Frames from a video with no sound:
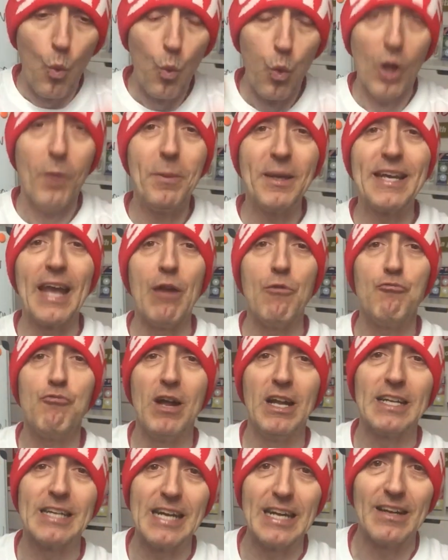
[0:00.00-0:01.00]
will be getting
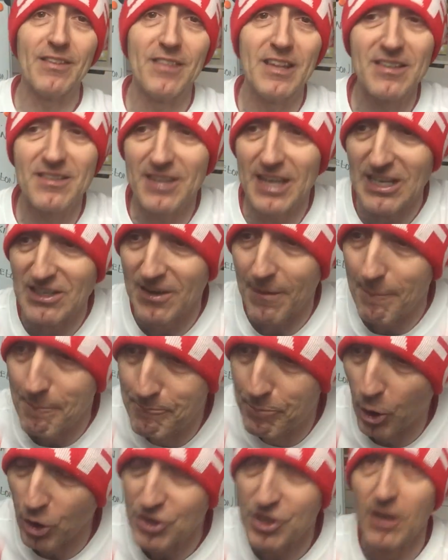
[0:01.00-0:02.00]
relegated this season,
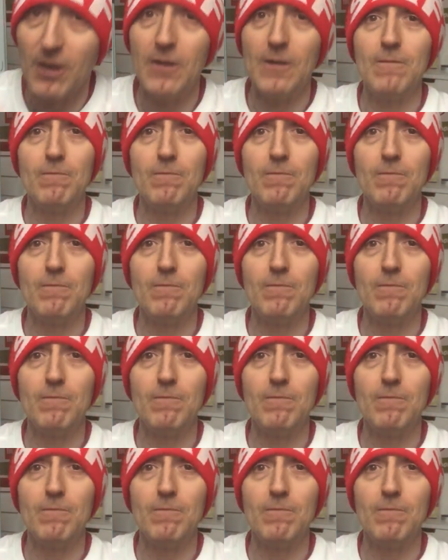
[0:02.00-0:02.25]
but